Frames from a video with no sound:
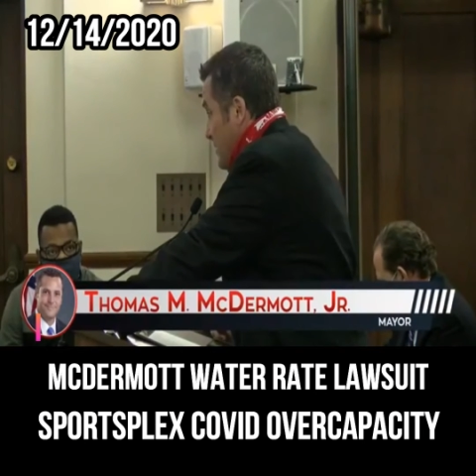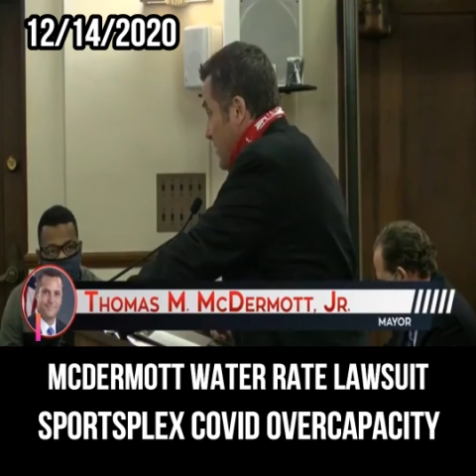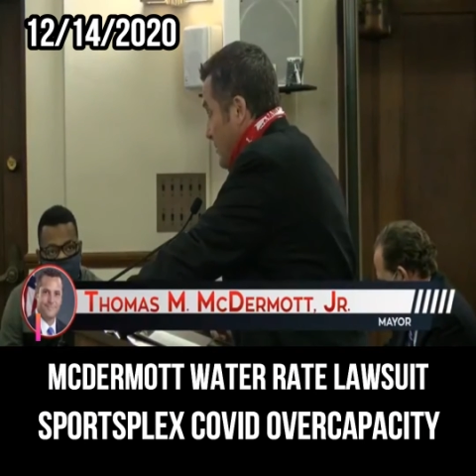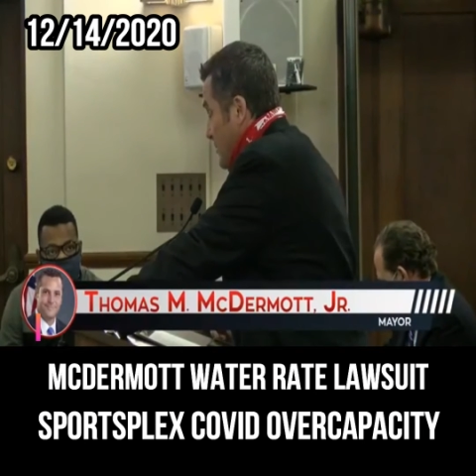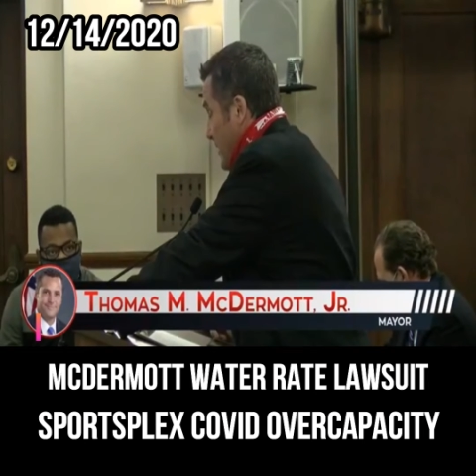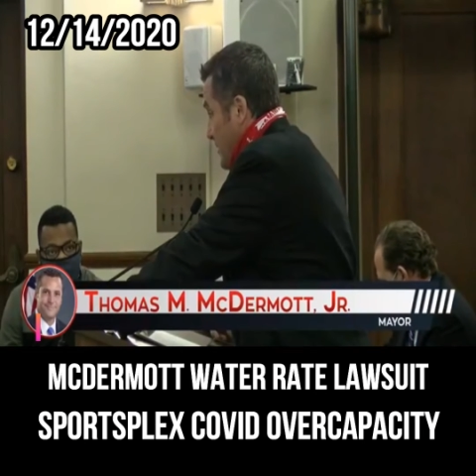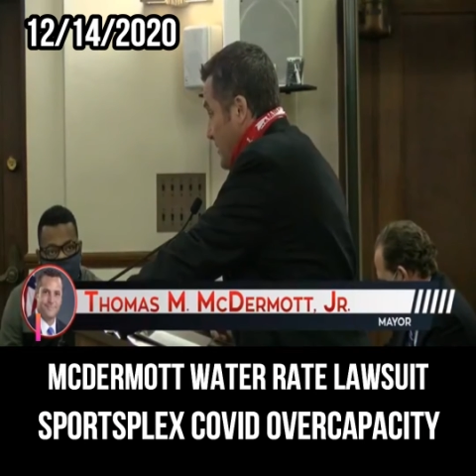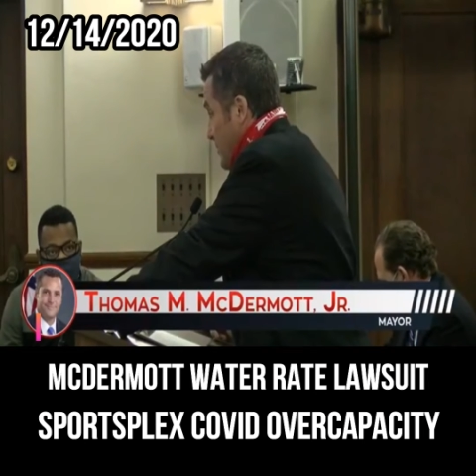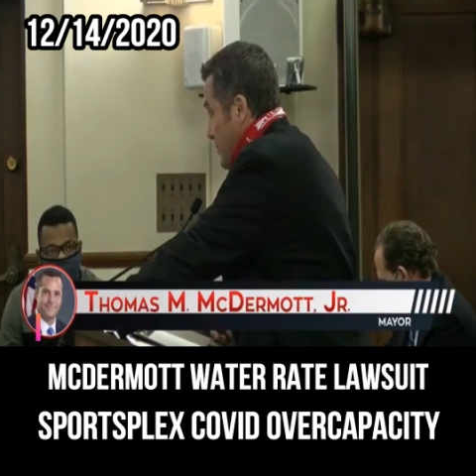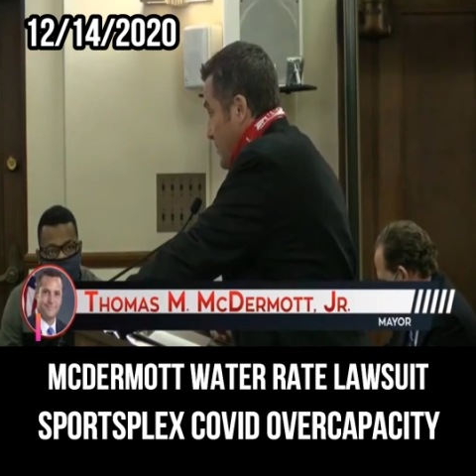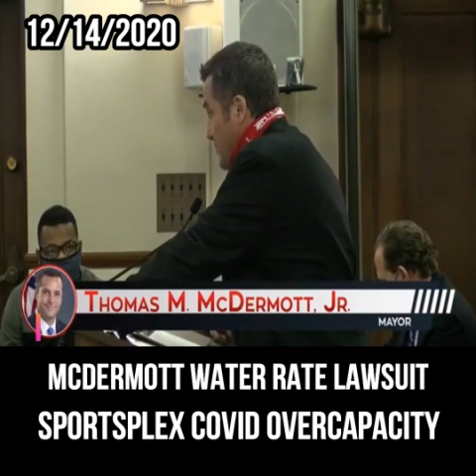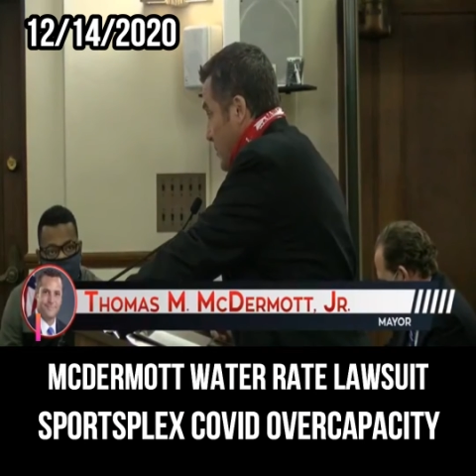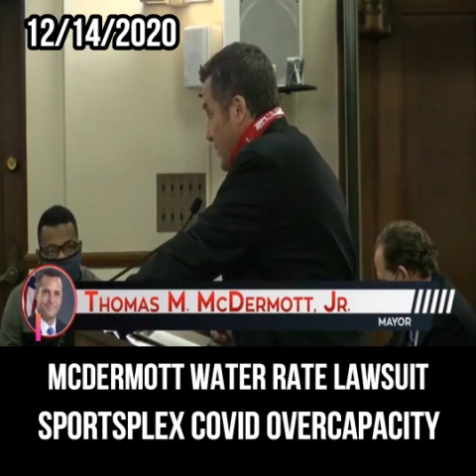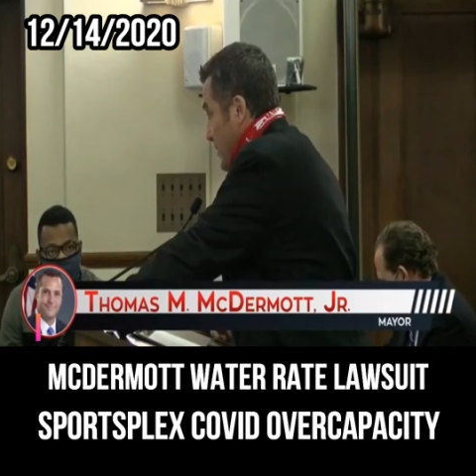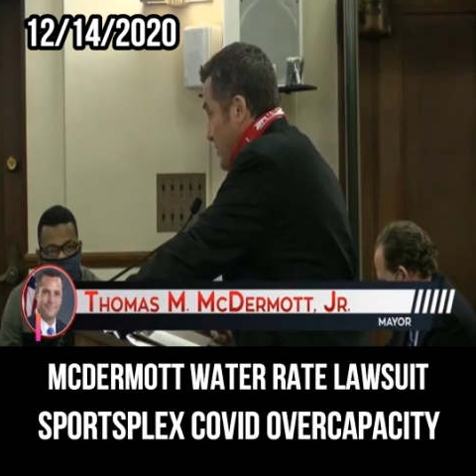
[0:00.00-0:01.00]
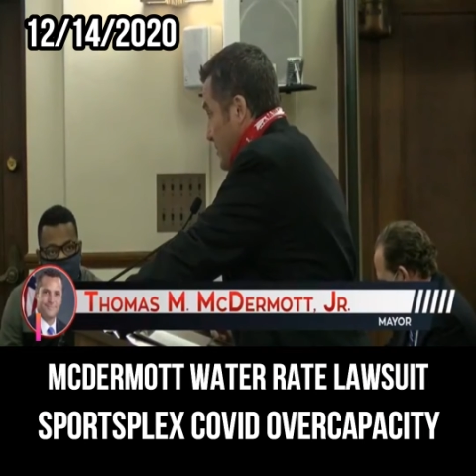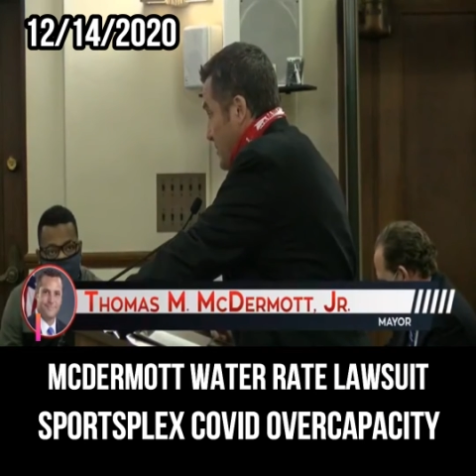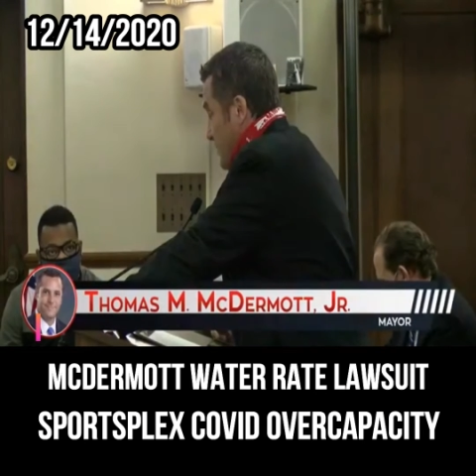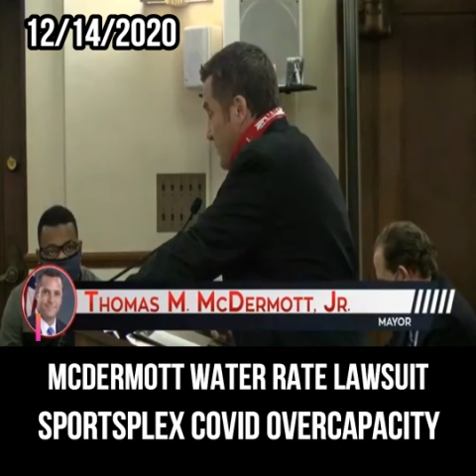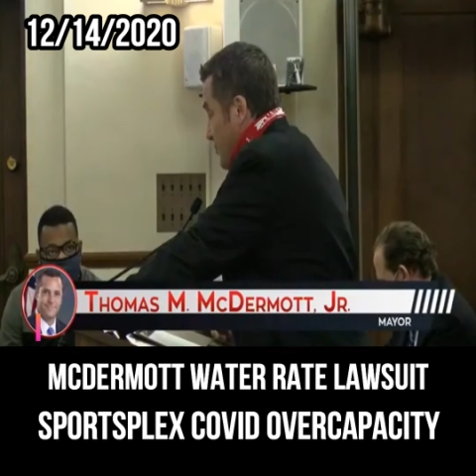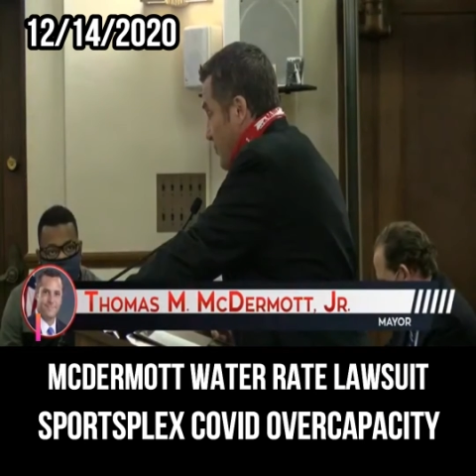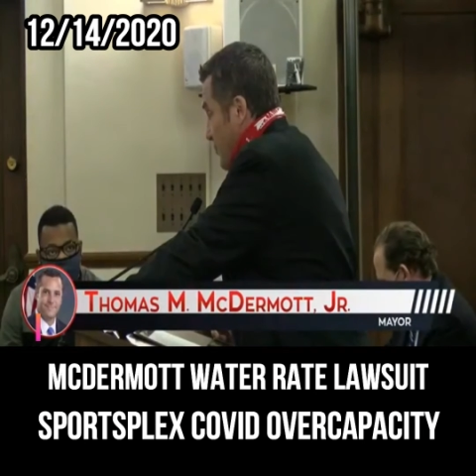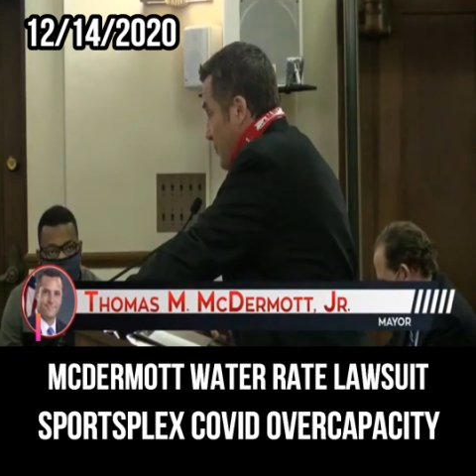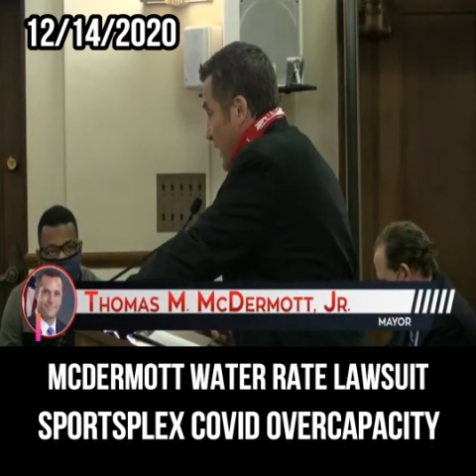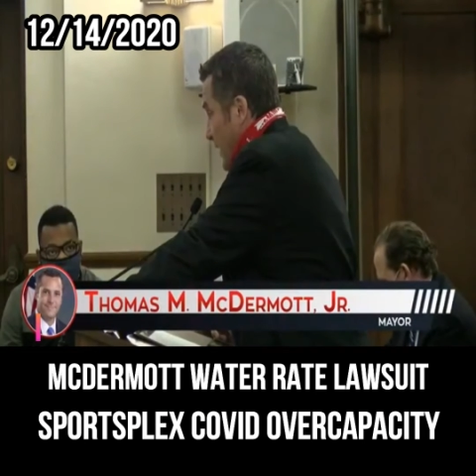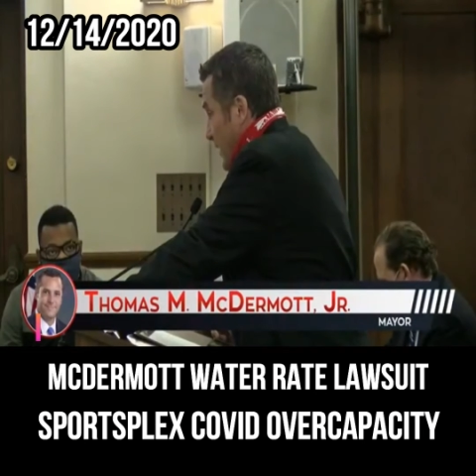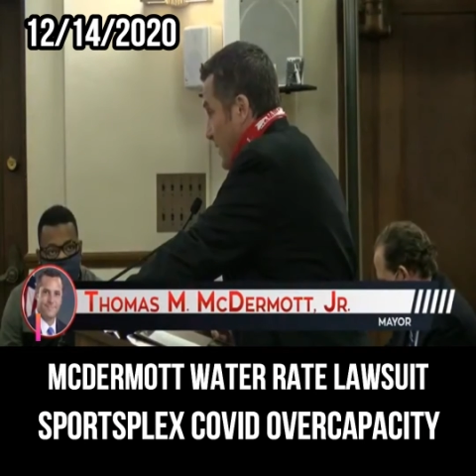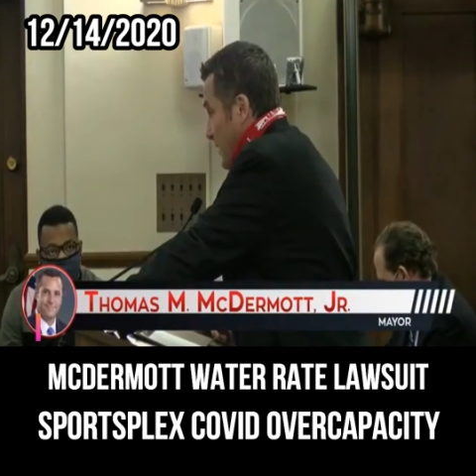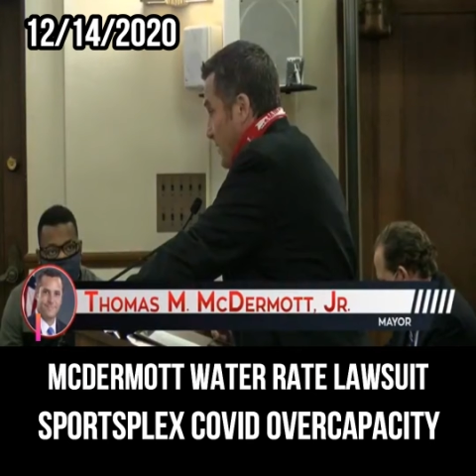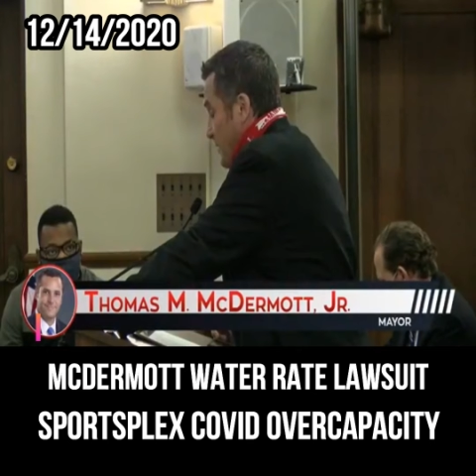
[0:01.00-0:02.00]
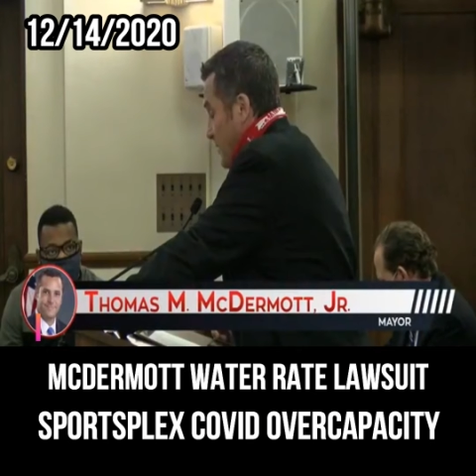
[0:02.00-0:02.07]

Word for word: subject to restrictions approved by the,